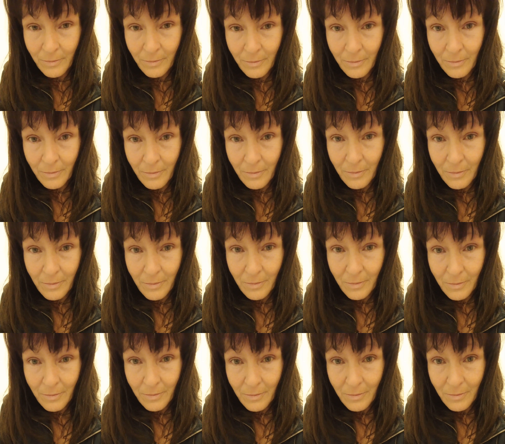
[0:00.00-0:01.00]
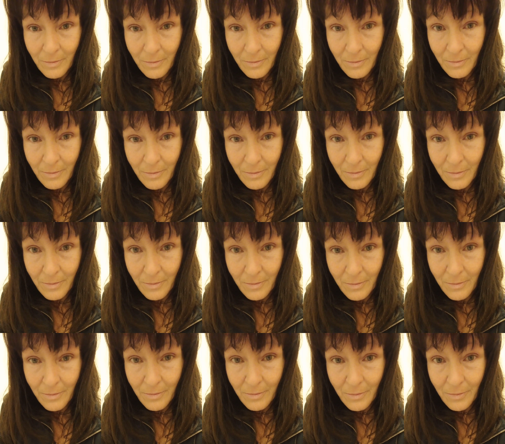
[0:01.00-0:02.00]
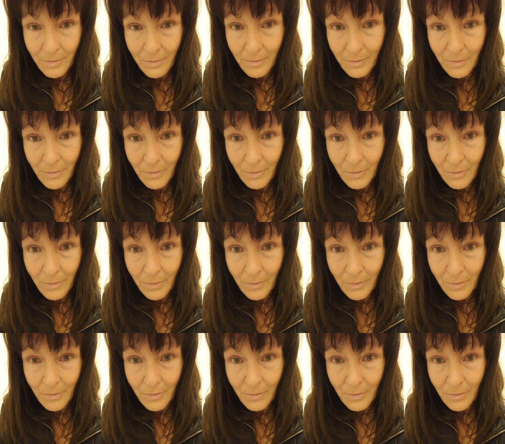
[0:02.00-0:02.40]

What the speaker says: (no one is talking)